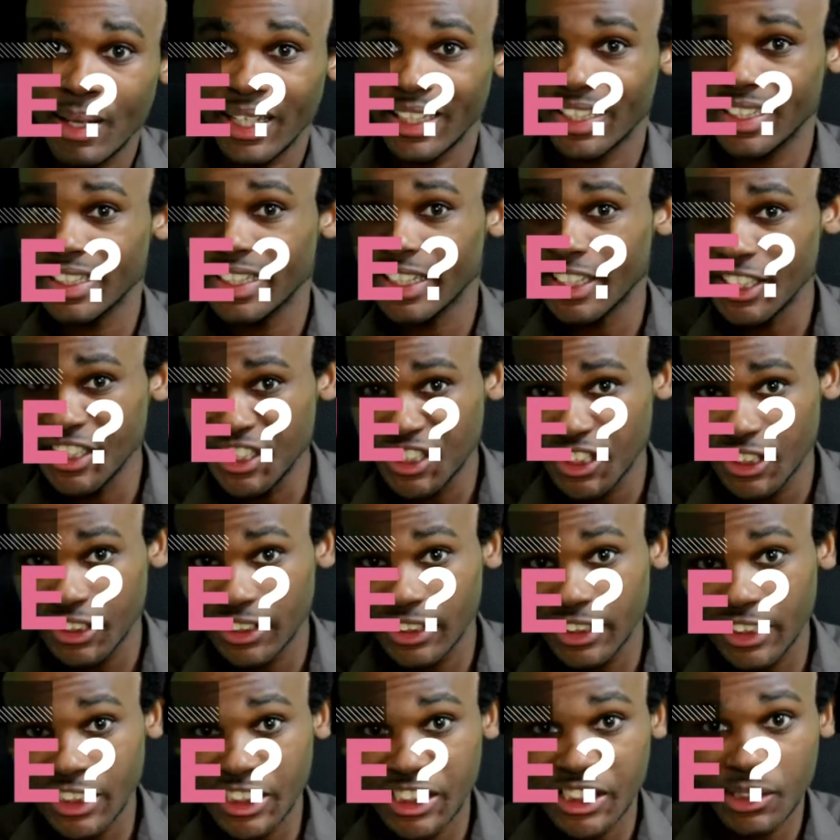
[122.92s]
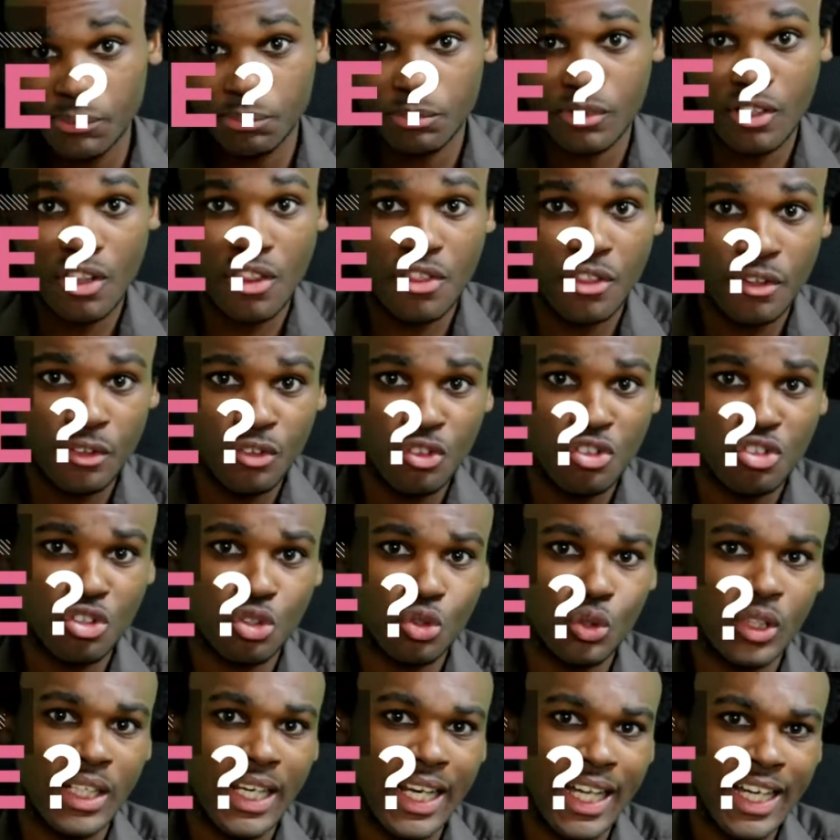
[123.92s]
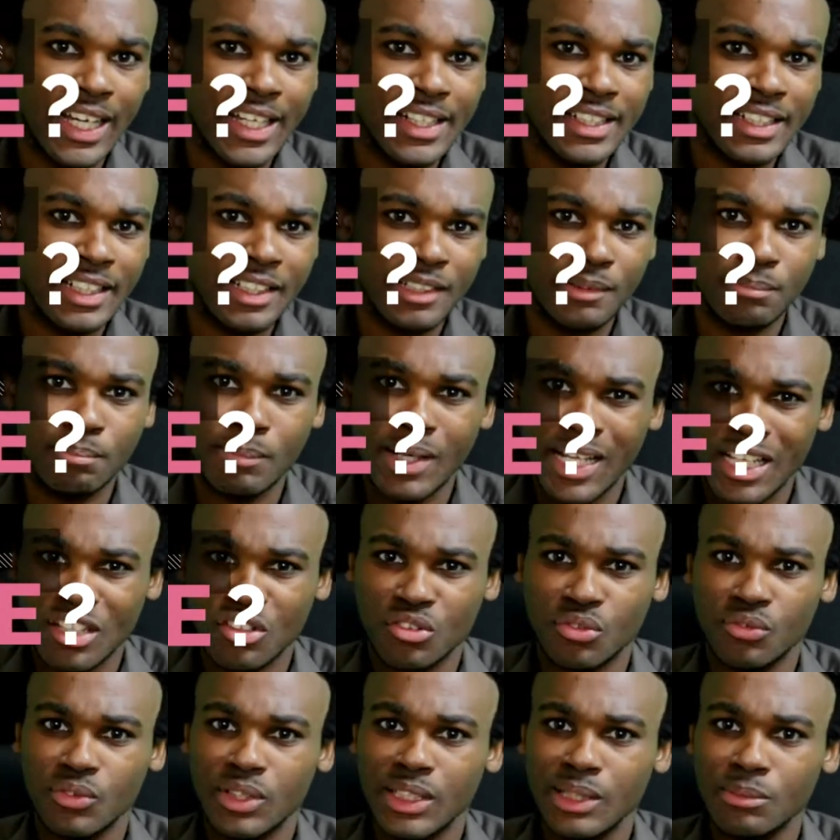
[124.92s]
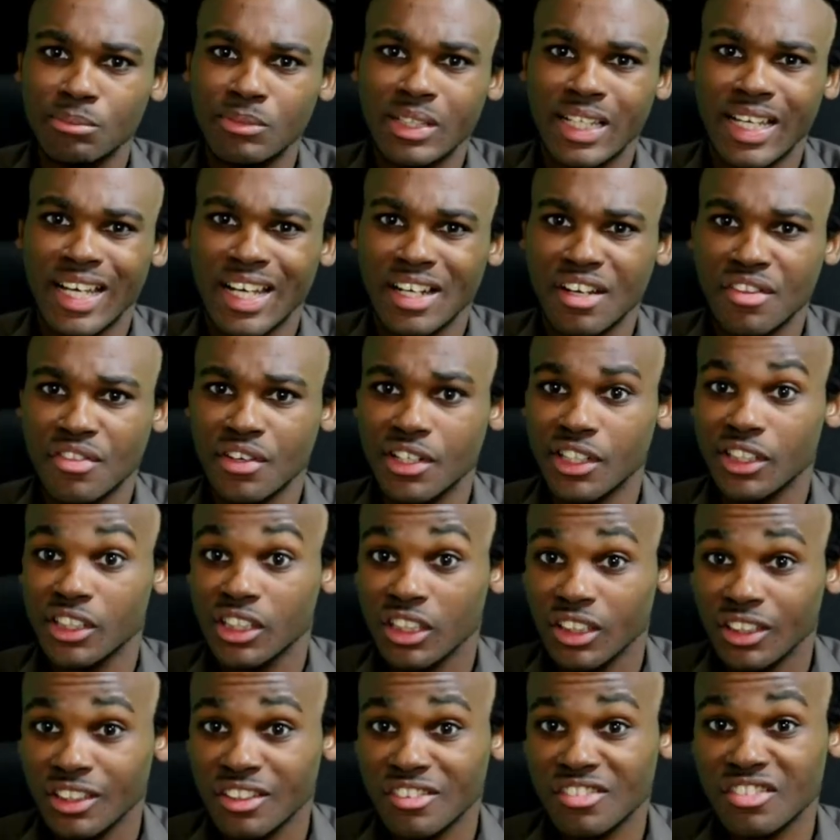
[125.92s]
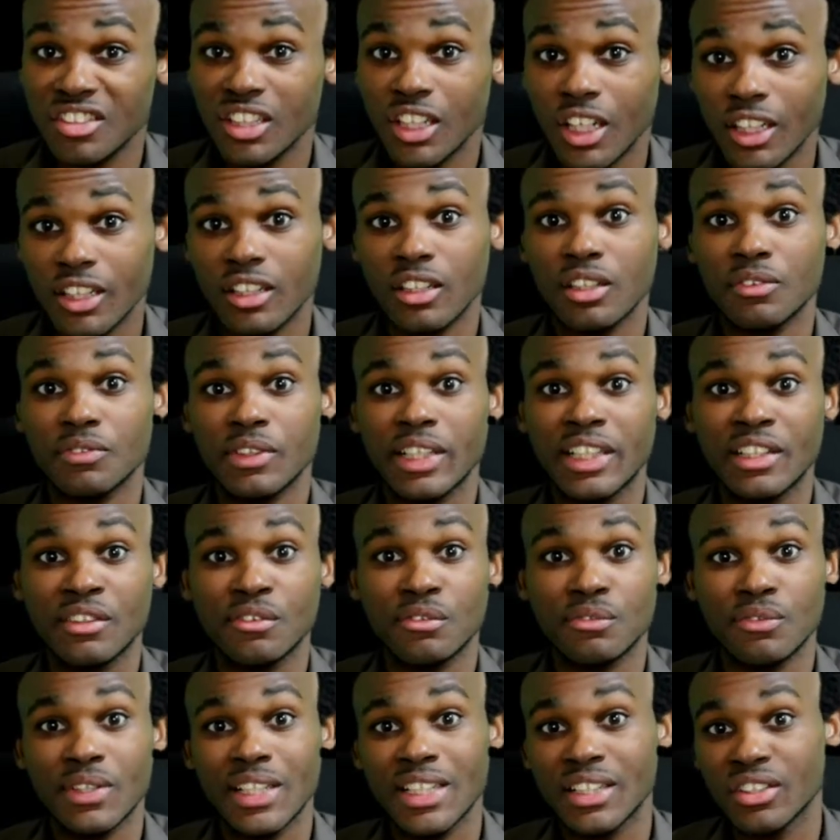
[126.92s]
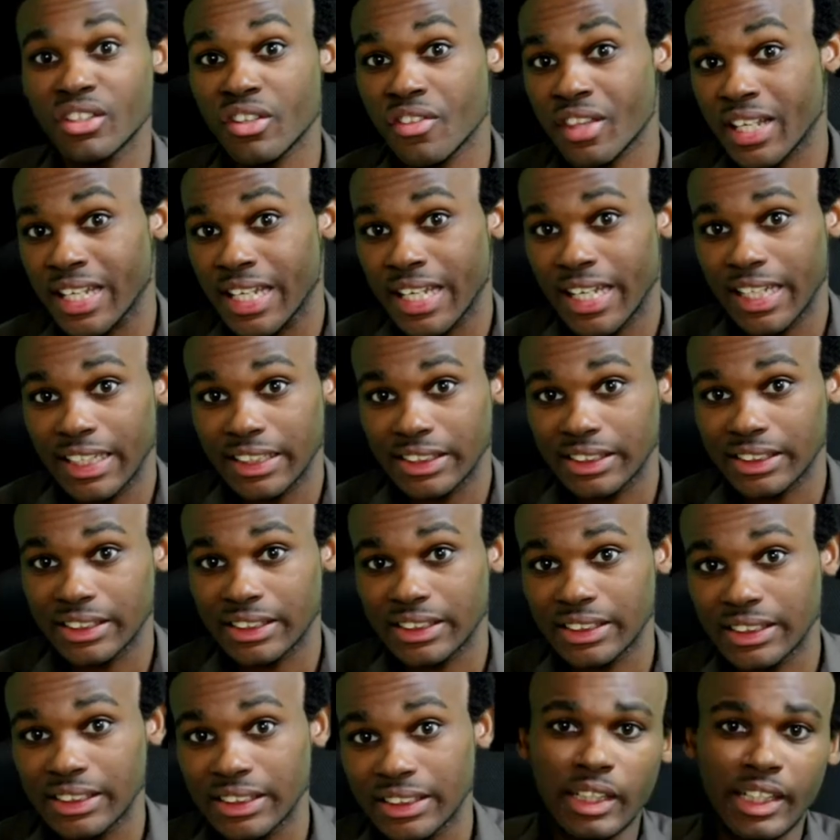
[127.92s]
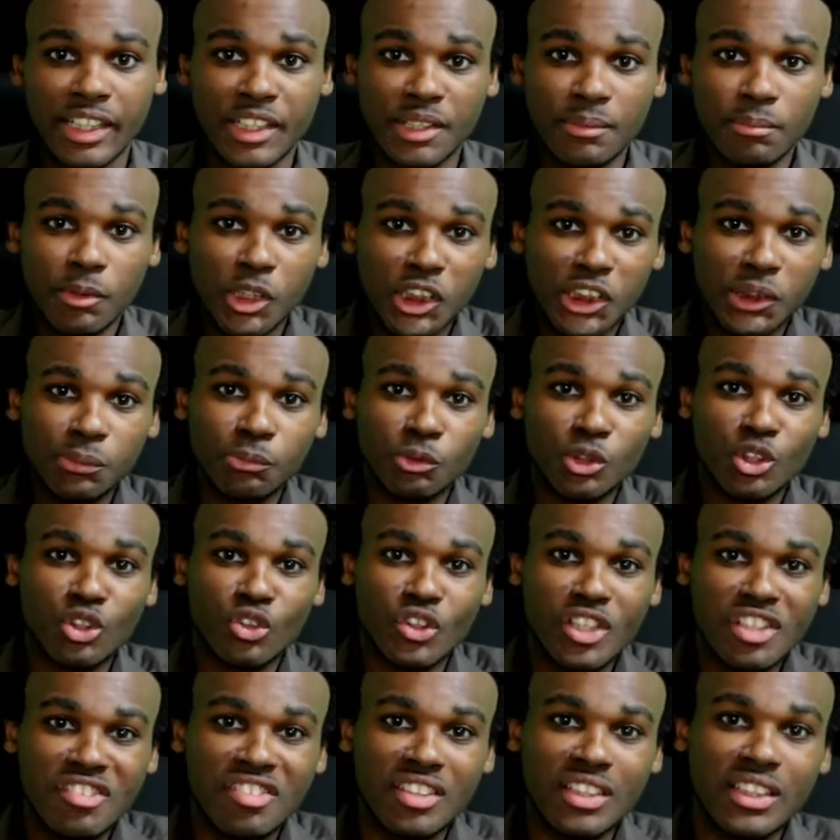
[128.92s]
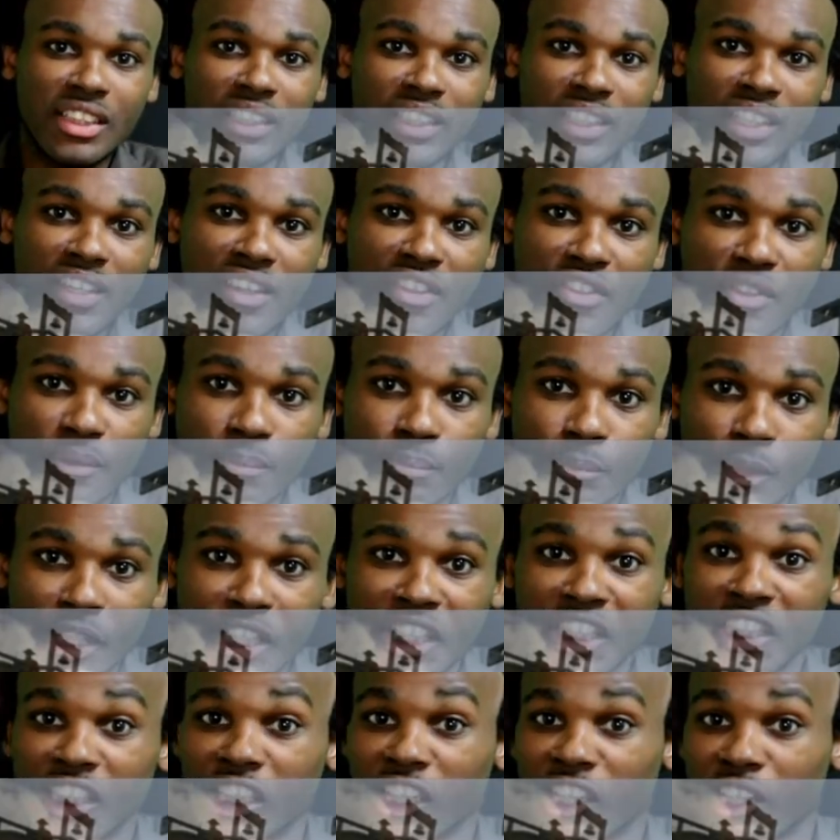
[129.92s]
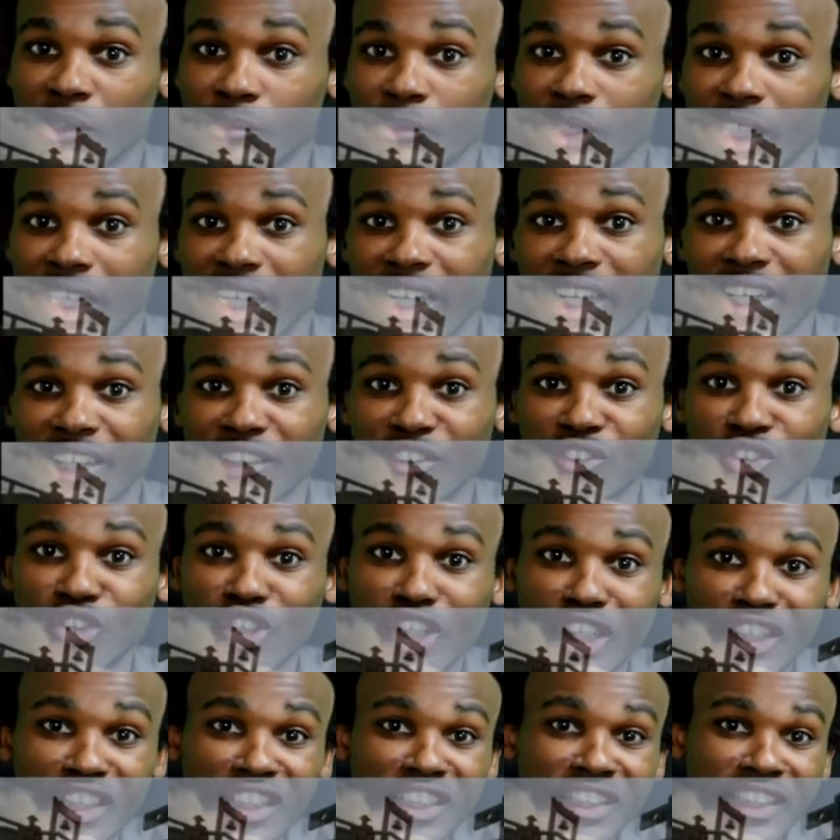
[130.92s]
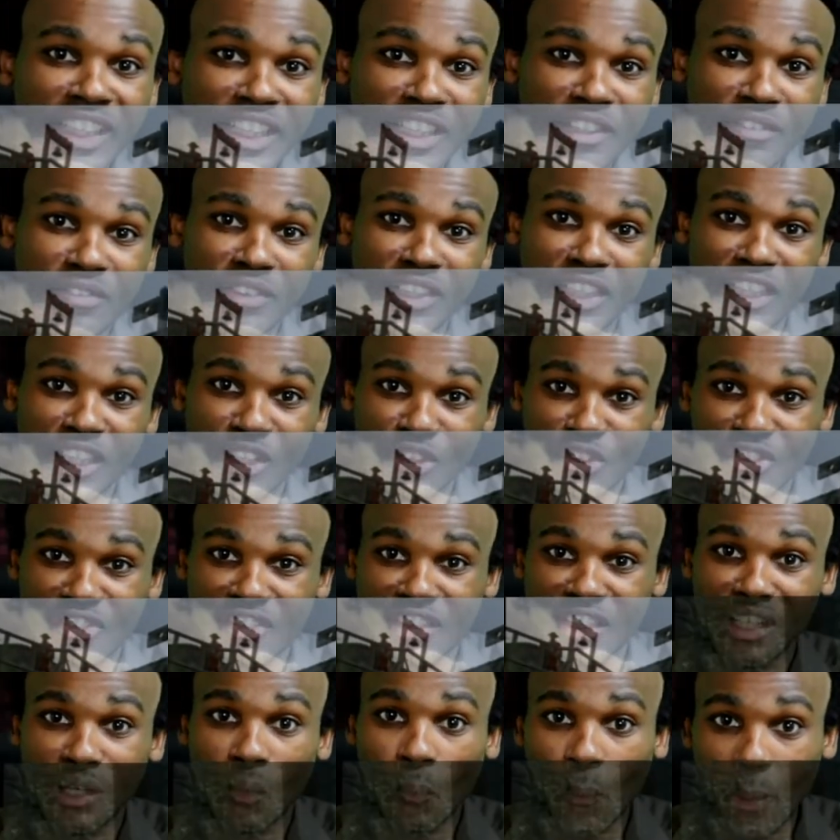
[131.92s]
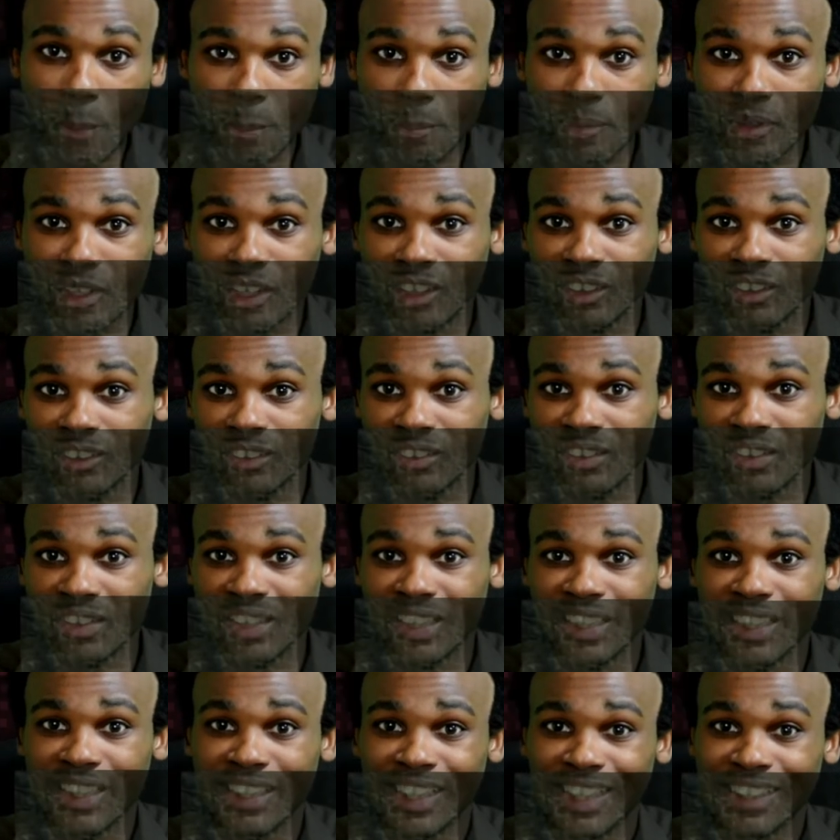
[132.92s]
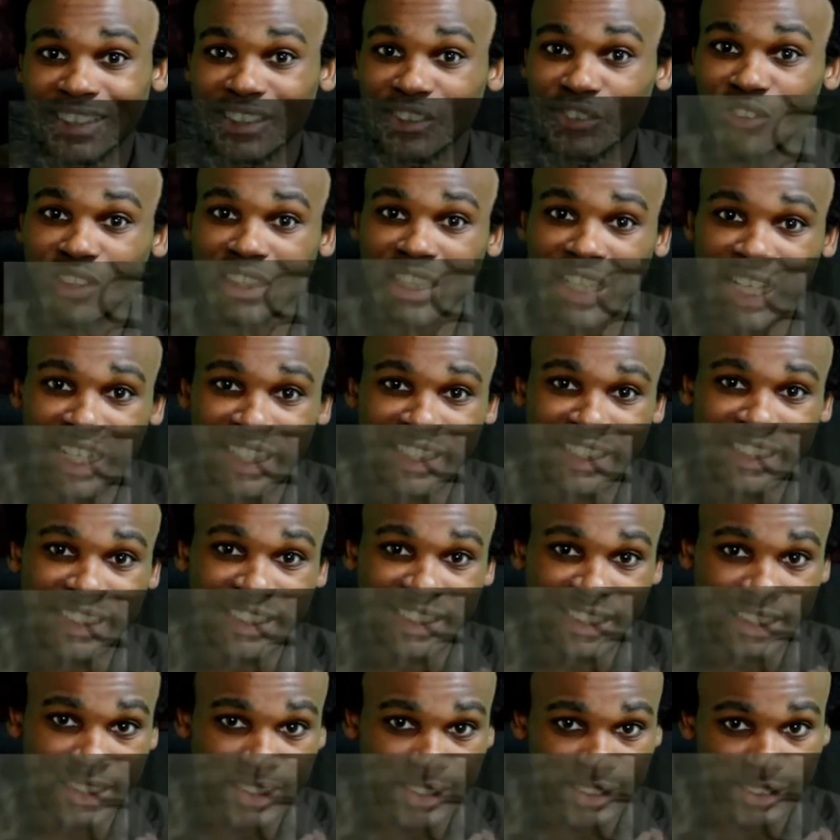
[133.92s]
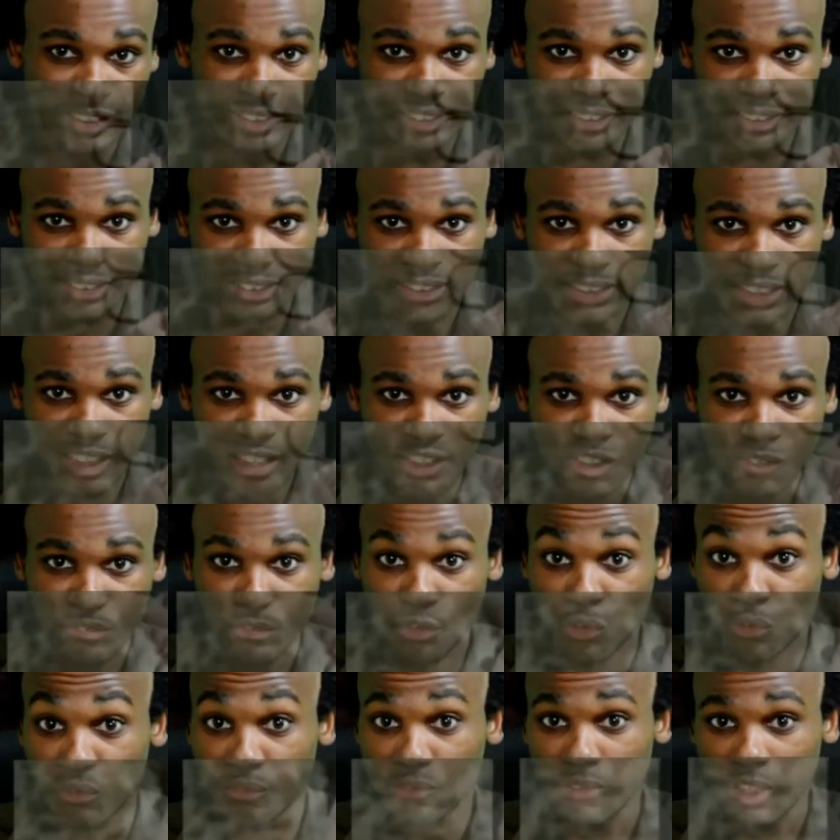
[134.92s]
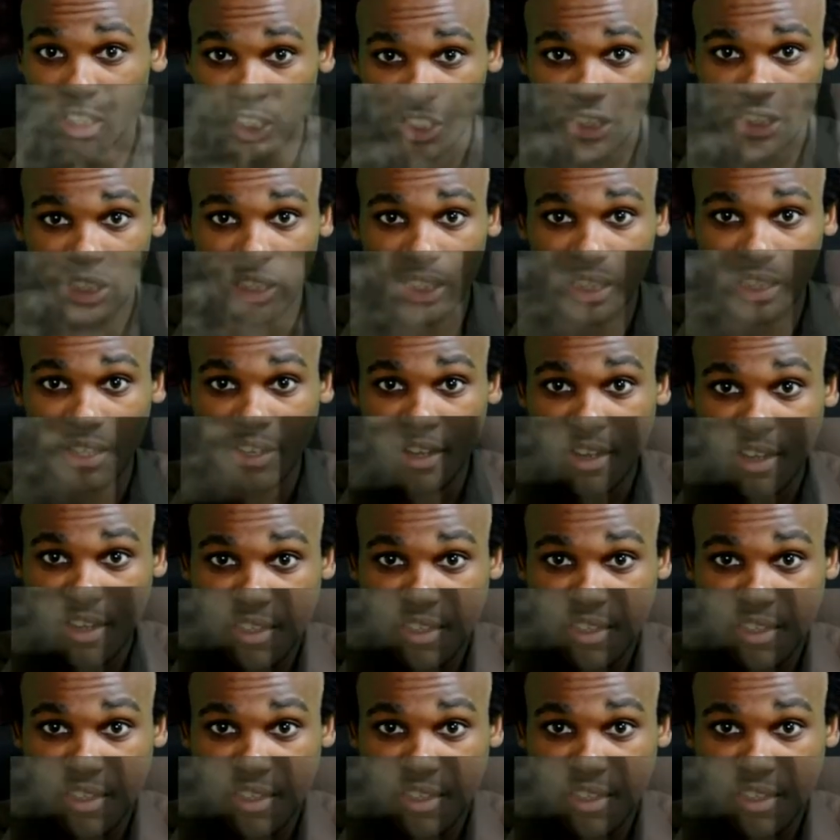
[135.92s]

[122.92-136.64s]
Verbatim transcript: back in ancient Egypt, those who lied and blasphemed had their tongues cut off and fed to the cats. And much more recently, the British Army and Royal Navy used a whip called the Cat o' Nine Tails for flogging.